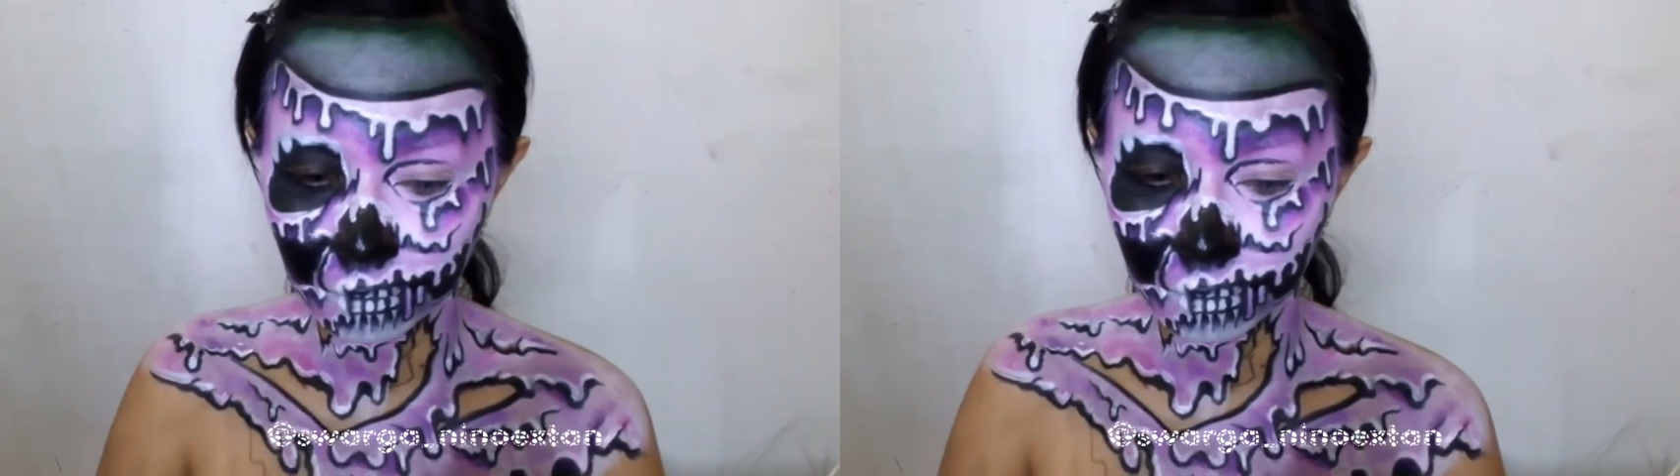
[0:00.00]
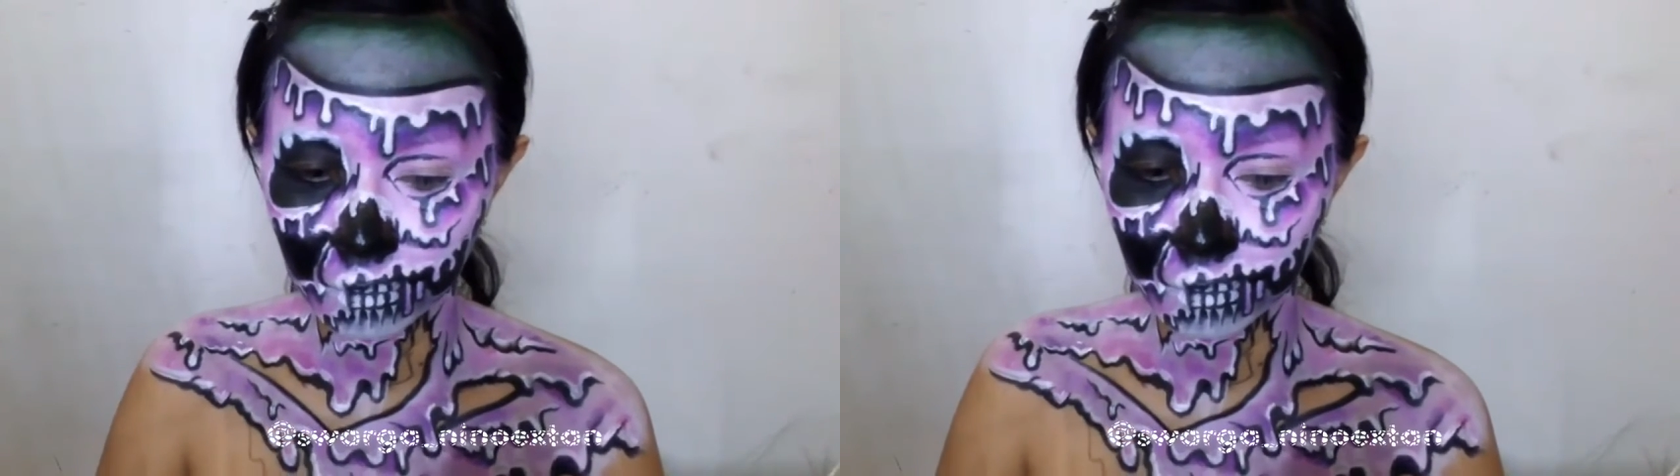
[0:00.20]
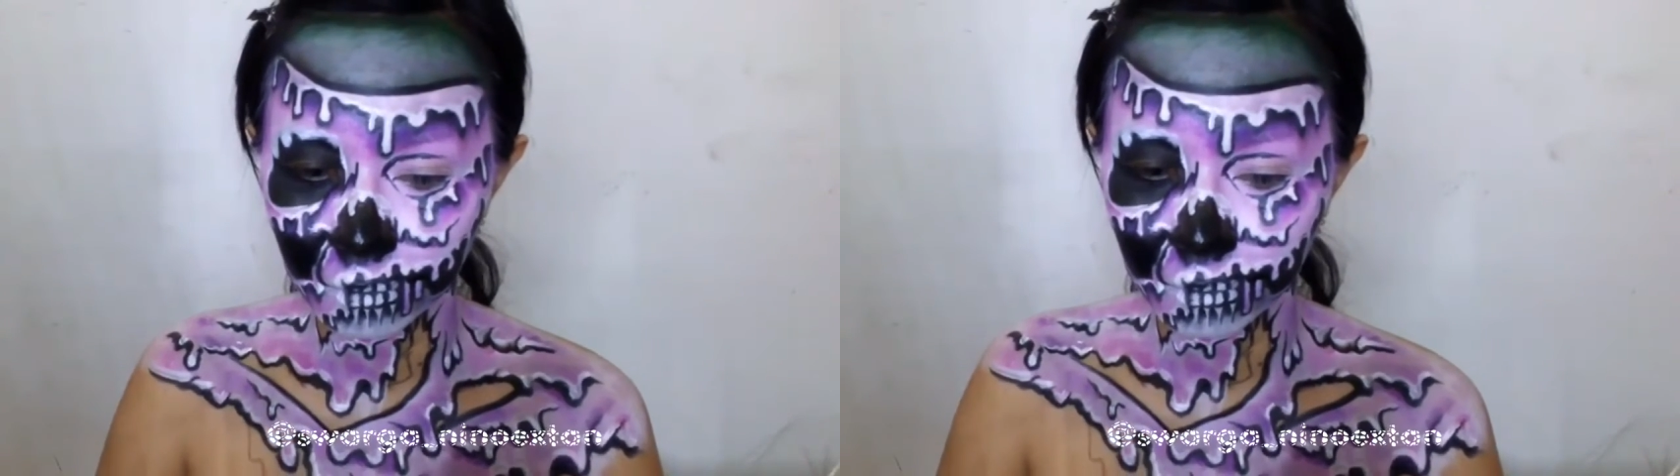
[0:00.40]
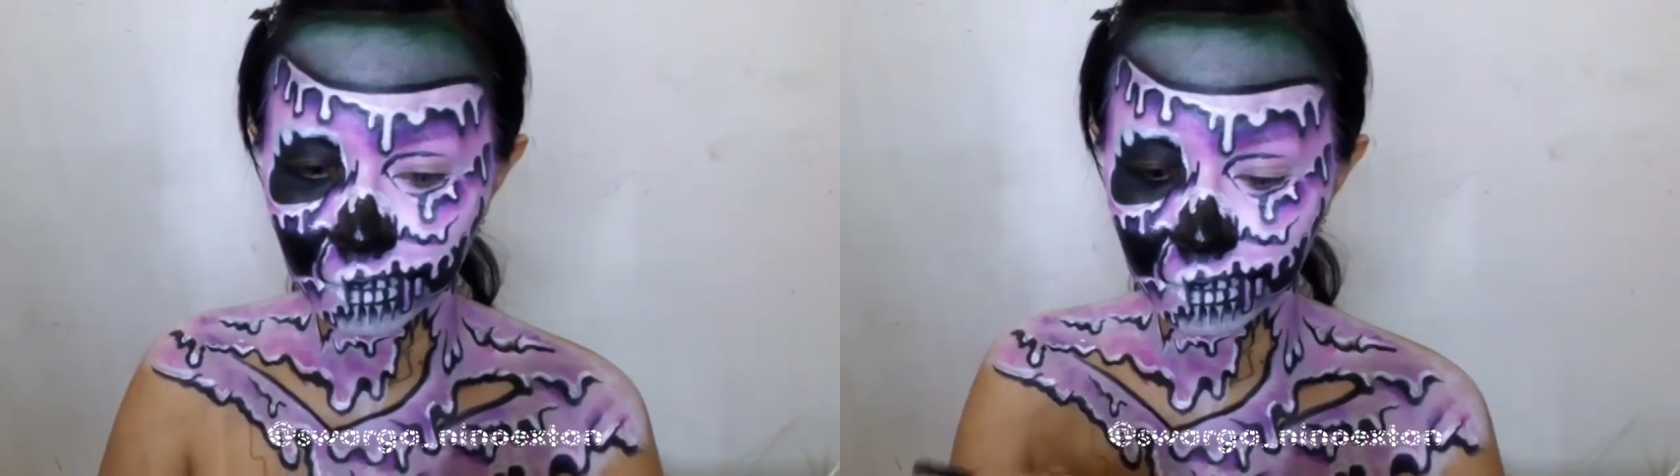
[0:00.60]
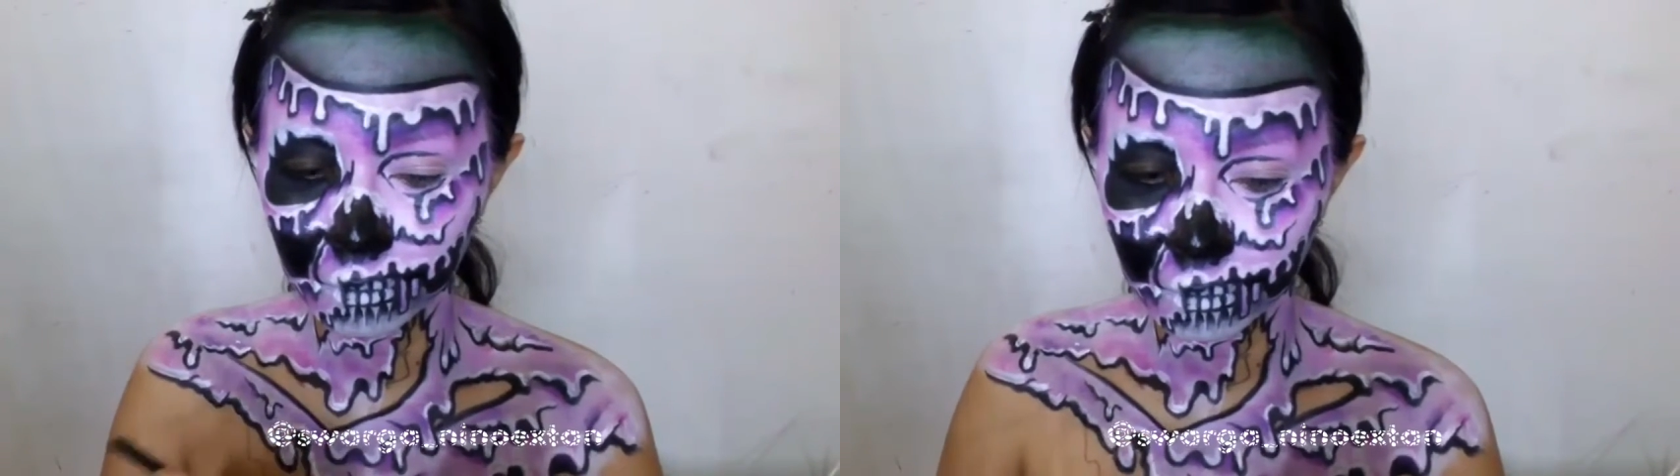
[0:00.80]

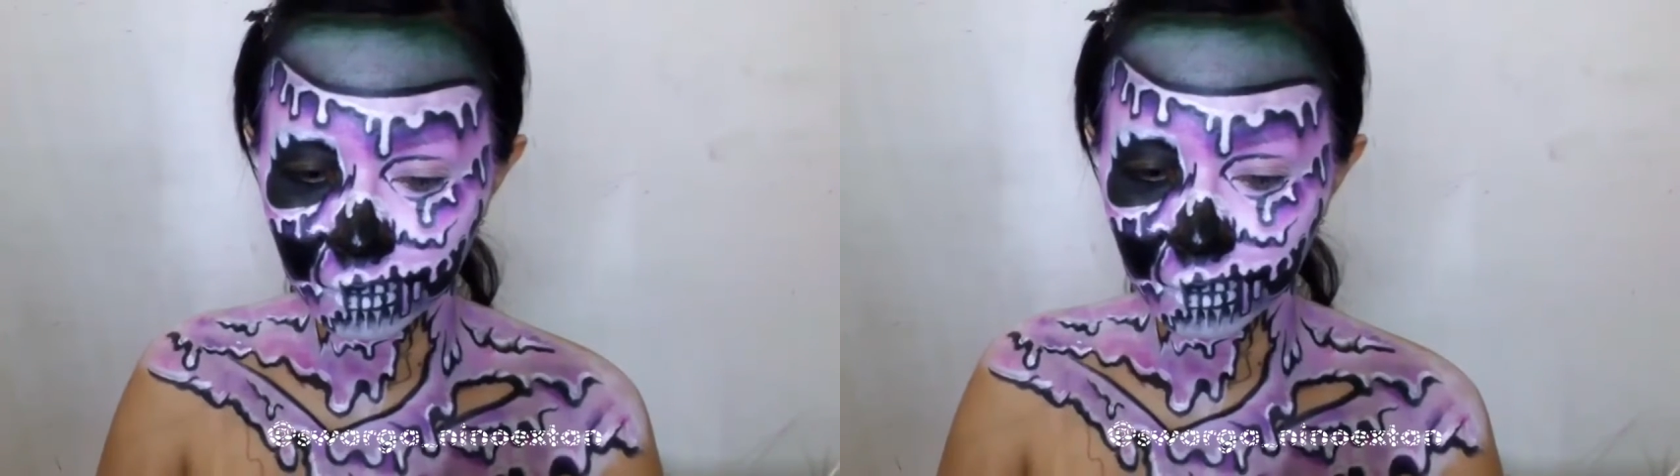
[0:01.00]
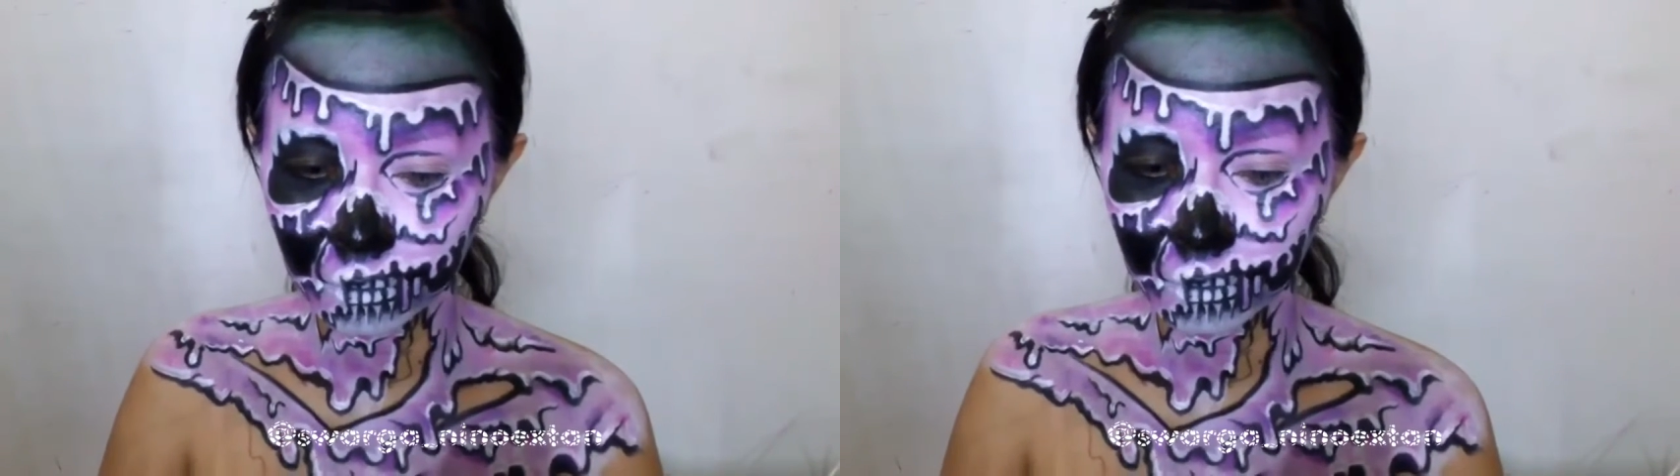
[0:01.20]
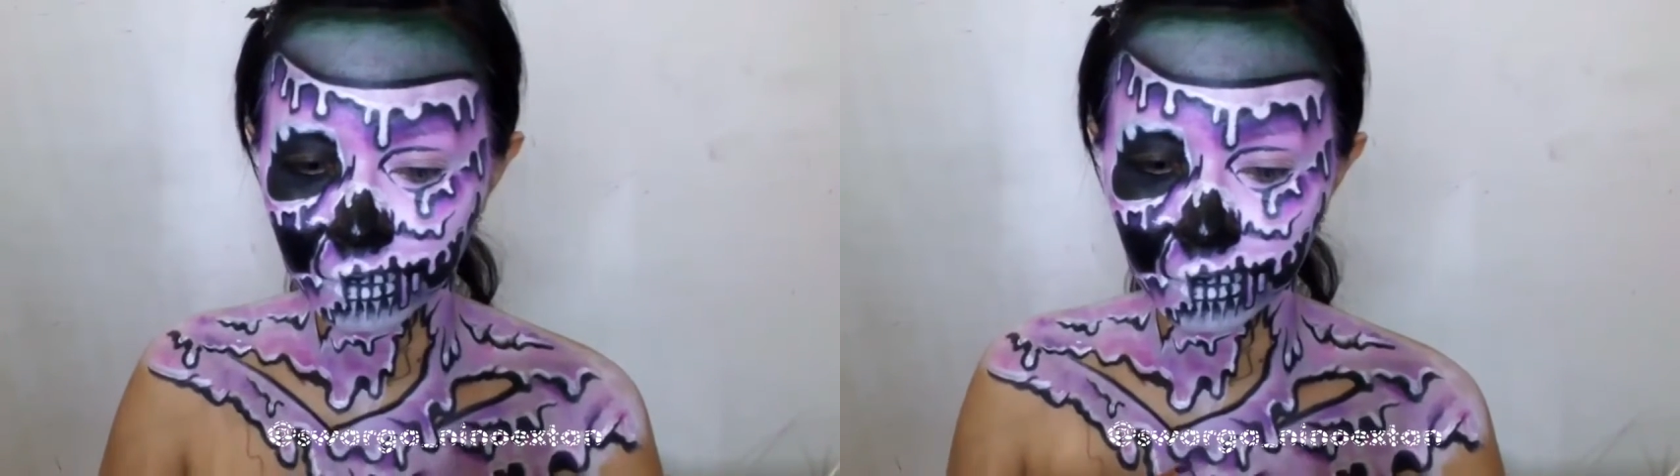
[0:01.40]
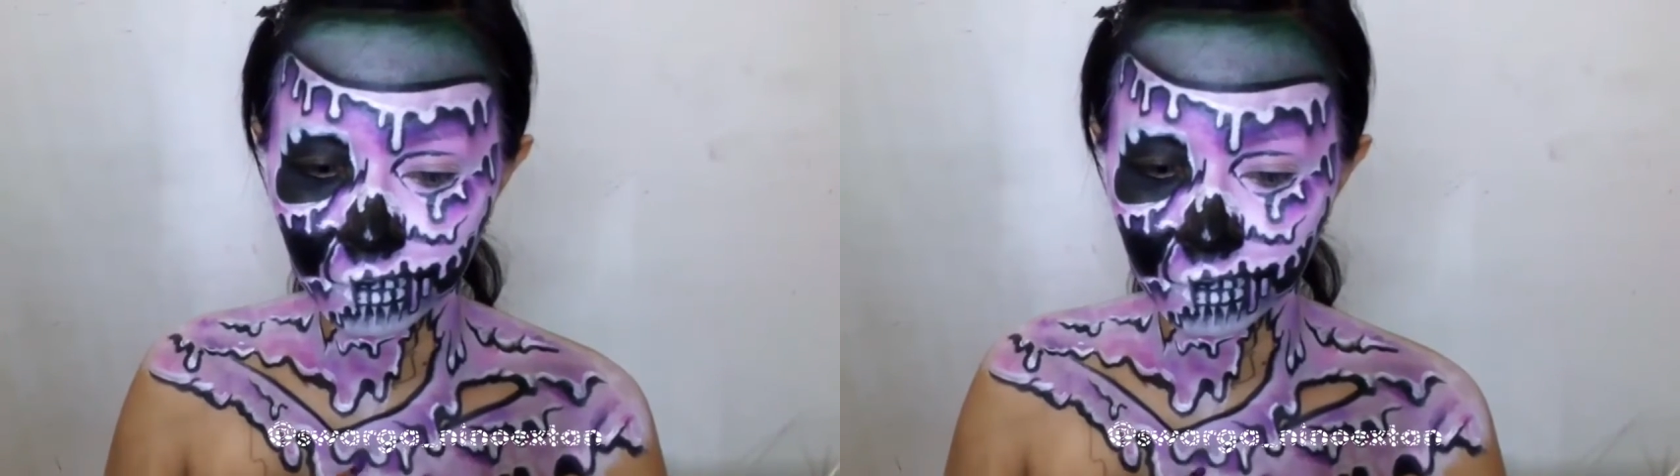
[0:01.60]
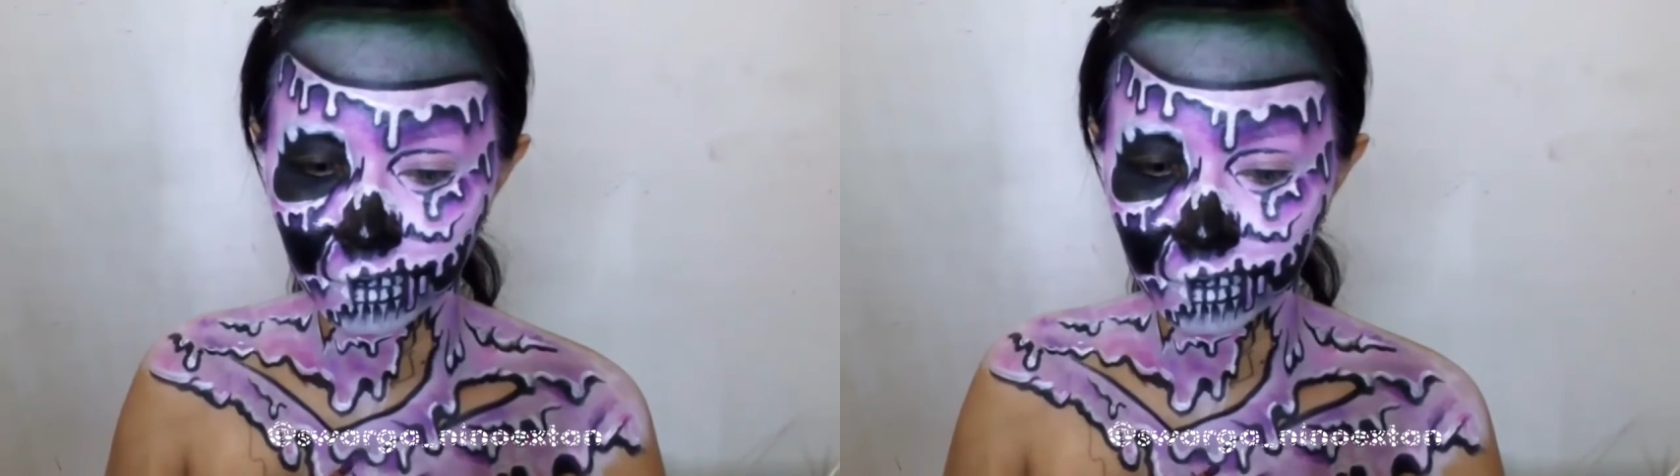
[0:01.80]
color
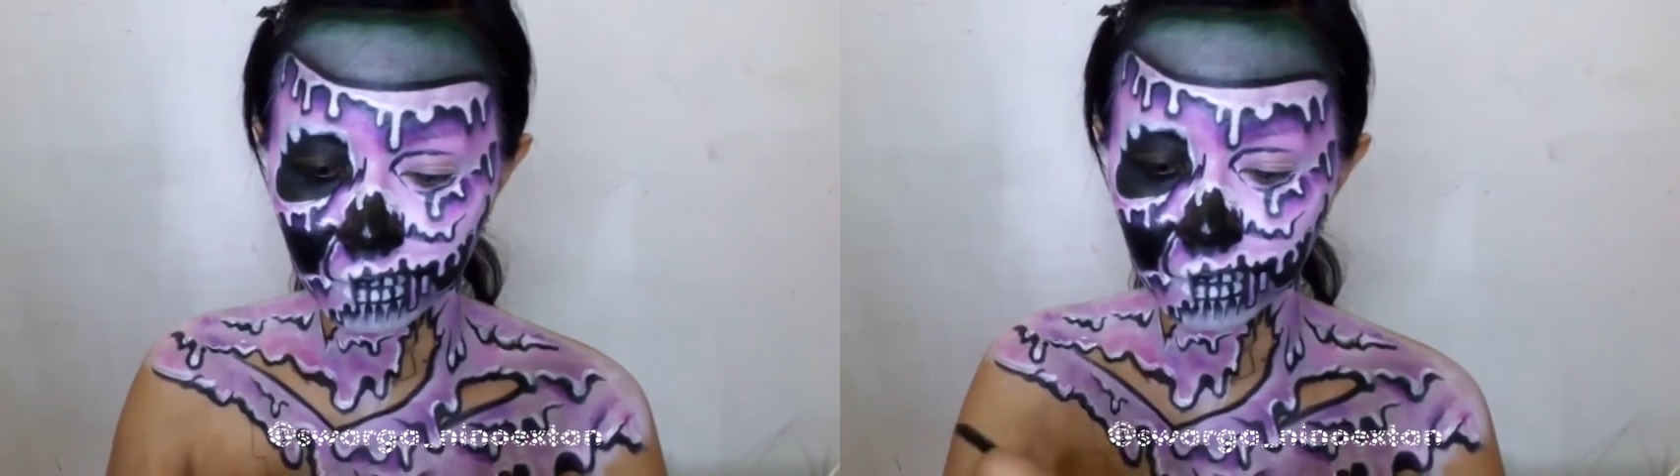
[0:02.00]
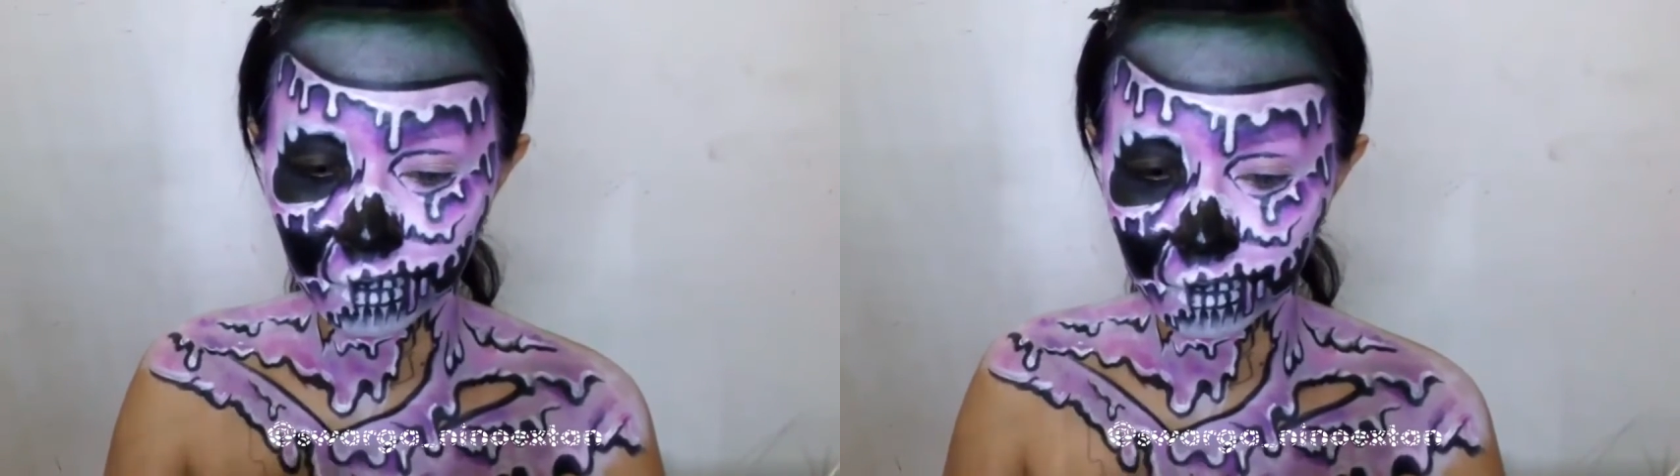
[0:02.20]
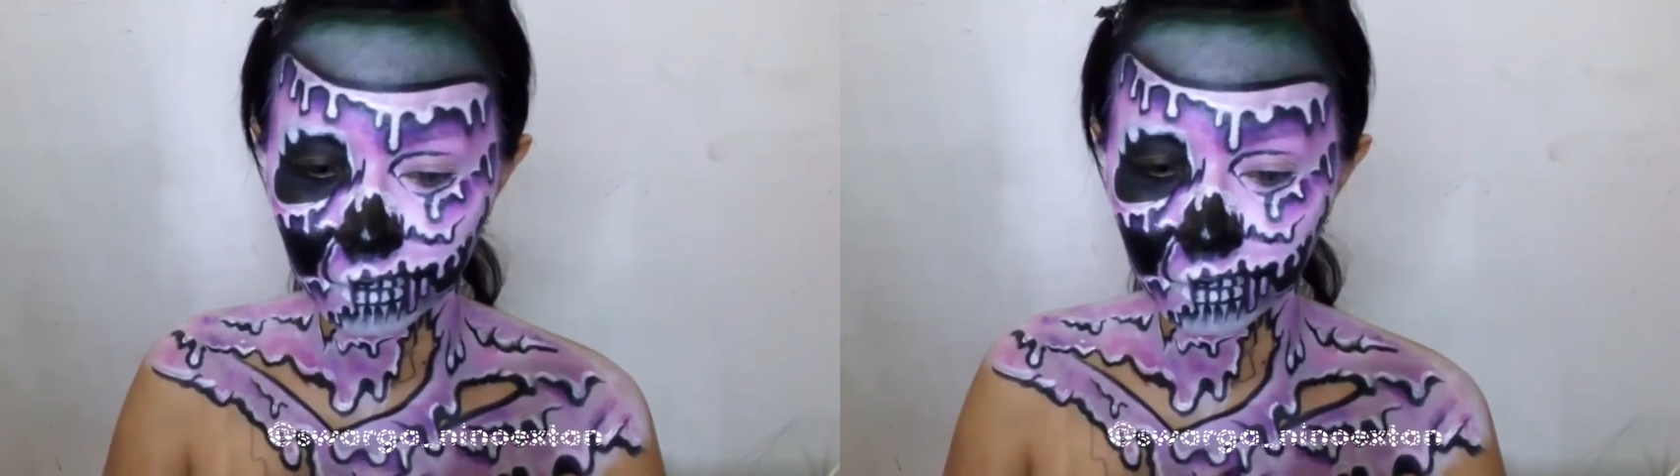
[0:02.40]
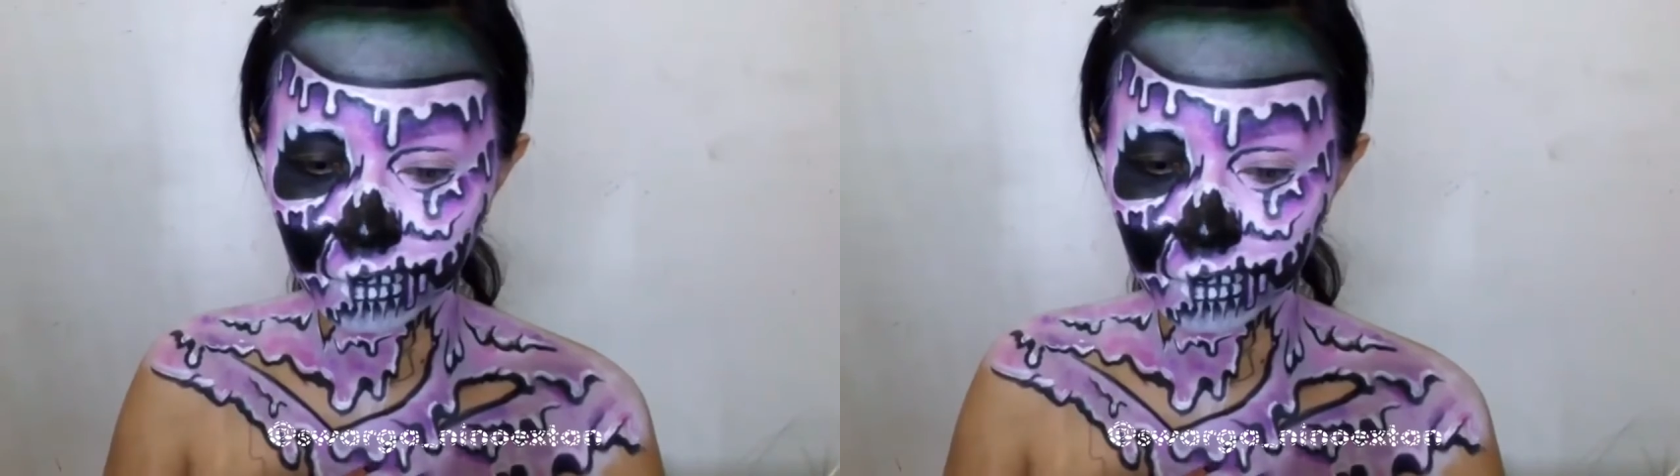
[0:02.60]
to the